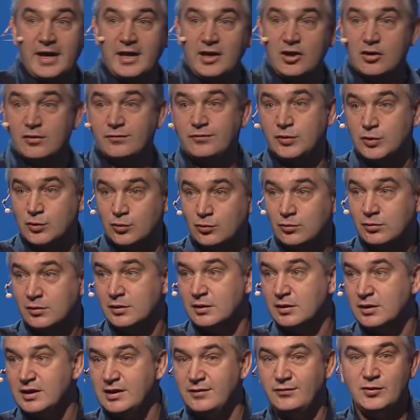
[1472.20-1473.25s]
Any of you,
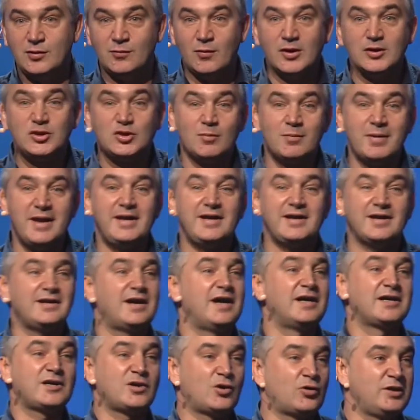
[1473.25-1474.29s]
if you want to make a
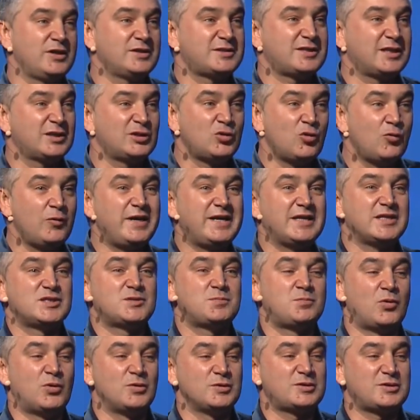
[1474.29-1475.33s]
Acronis tattoo, we can
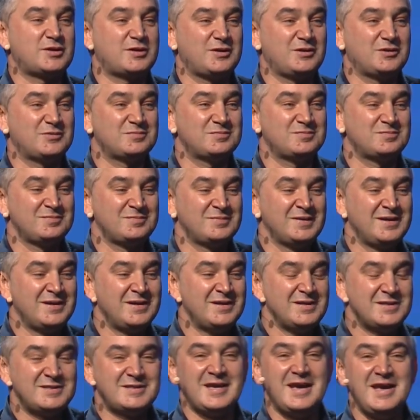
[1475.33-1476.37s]
sponsor you.
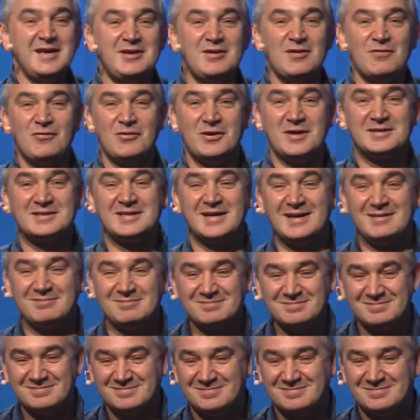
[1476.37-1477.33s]
Thank you for your time.